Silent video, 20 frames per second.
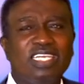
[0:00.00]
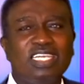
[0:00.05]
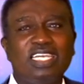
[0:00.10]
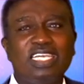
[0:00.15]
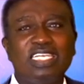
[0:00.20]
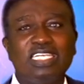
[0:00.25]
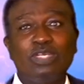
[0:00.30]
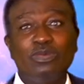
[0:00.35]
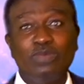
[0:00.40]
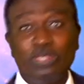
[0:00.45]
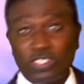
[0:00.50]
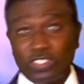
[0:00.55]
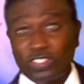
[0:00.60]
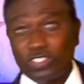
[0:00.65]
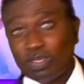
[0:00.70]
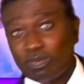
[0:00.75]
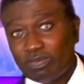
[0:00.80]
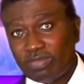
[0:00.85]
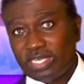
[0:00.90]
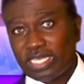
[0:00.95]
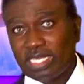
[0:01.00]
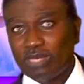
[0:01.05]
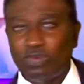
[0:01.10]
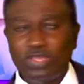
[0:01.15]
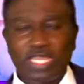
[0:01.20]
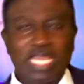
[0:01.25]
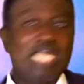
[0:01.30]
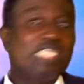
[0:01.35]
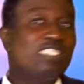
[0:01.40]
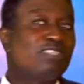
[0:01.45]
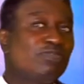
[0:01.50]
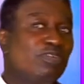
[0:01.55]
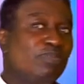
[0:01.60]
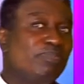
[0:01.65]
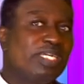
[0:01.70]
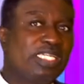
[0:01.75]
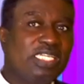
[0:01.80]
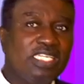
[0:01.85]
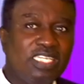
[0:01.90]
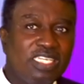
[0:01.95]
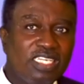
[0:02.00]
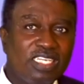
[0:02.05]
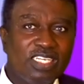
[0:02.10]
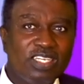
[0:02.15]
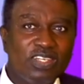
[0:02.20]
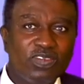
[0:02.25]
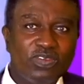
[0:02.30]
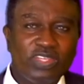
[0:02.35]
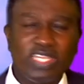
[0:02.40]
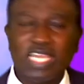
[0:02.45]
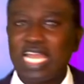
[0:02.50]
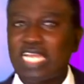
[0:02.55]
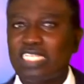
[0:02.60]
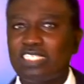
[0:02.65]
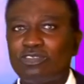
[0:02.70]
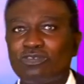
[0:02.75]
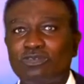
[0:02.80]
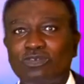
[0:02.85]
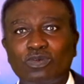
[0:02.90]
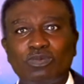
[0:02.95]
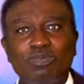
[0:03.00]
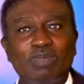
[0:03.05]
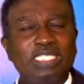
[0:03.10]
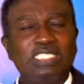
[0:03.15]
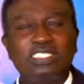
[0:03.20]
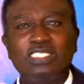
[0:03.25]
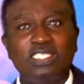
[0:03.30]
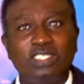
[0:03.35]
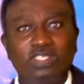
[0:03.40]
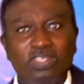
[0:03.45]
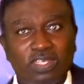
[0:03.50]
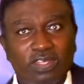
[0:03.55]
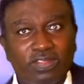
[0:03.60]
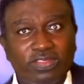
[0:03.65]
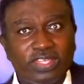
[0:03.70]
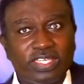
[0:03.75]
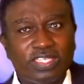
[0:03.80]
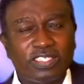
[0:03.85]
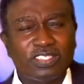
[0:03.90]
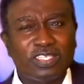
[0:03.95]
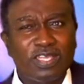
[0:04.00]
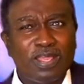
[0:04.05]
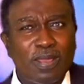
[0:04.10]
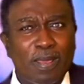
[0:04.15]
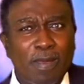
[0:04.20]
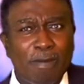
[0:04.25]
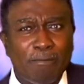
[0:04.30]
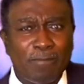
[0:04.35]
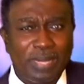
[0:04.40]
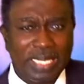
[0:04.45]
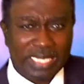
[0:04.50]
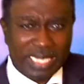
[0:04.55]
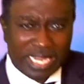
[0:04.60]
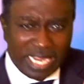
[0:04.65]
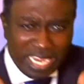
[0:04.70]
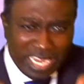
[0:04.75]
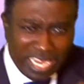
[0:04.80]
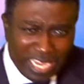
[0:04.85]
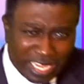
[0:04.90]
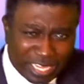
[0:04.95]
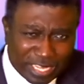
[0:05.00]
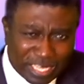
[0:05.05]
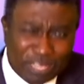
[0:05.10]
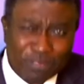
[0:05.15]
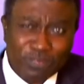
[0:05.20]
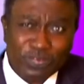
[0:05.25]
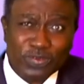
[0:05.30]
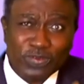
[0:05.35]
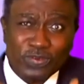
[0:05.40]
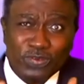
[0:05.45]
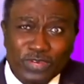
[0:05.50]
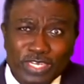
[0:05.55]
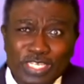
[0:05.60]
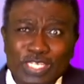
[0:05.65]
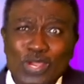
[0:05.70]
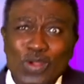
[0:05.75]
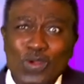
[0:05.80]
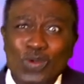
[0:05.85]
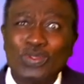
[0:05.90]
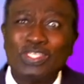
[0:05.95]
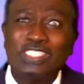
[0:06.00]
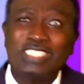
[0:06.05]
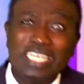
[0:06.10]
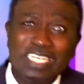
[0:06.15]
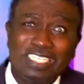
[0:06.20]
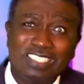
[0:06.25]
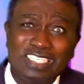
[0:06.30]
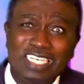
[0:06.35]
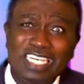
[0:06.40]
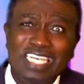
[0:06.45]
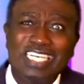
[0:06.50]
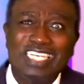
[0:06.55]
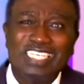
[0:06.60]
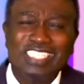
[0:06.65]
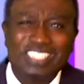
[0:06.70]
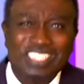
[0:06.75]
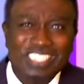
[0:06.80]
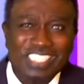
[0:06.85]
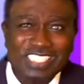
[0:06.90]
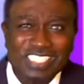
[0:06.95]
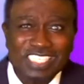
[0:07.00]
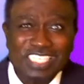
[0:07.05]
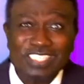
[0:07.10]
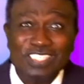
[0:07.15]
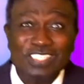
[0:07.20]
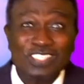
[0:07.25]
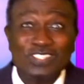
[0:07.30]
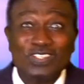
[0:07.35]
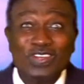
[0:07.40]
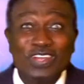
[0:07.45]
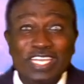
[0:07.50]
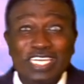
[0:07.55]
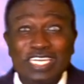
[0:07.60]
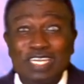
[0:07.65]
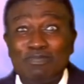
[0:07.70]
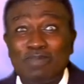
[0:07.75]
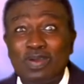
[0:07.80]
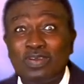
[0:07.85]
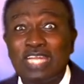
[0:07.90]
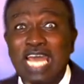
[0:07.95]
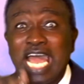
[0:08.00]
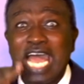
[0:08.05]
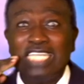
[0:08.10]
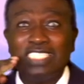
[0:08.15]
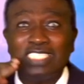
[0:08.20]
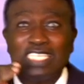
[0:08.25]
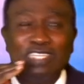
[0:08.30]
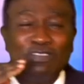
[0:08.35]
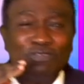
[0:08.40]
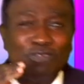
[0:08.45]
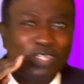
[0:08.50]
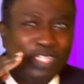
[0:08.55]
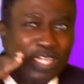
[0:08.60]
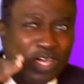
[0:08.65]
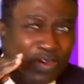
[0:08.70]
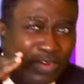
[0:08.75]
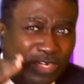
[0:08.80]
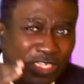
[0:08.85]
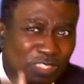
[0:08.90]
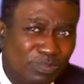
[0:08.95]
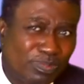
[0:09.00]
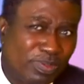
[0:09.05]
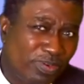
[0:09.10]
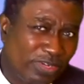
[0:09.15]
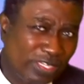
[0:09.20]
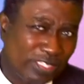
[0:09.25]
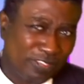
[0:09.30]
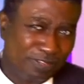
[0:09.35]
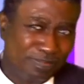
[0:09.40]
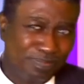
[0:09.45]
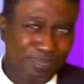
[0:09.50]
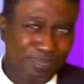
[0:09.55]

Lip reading: And then we stop there and we ask for money. We ask for material things. But here, if you read the whole text, Jesus is talking about asking for the Holy Spirit.